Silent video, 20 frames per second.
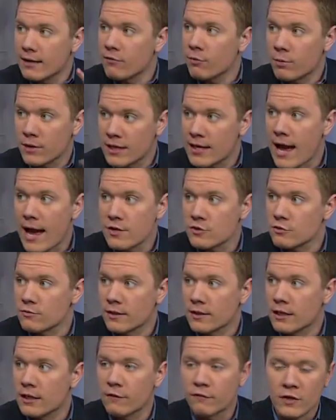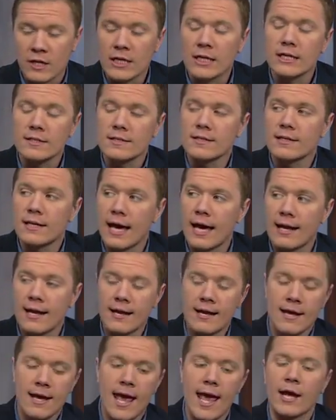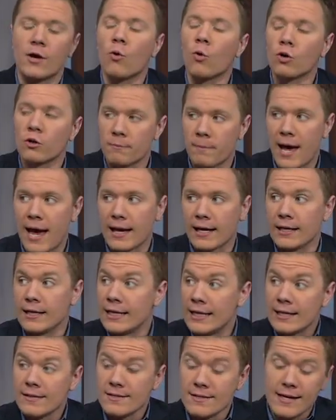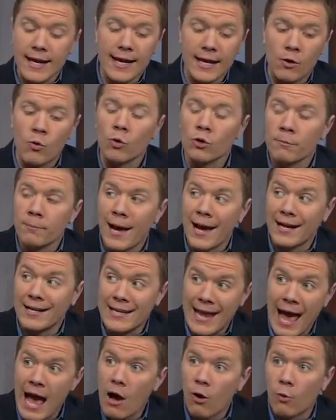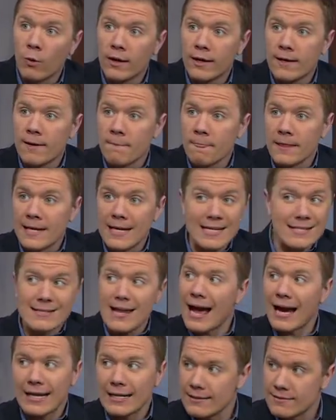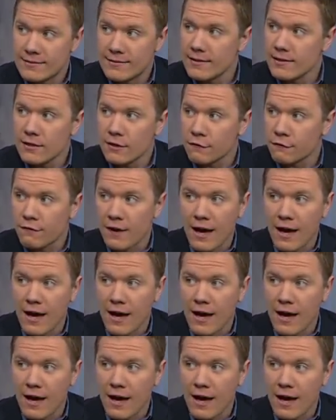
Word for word: of given with an asterisk that if he doesn't get a quarterback, and he doesn't get a quarterback now, he's not going to see year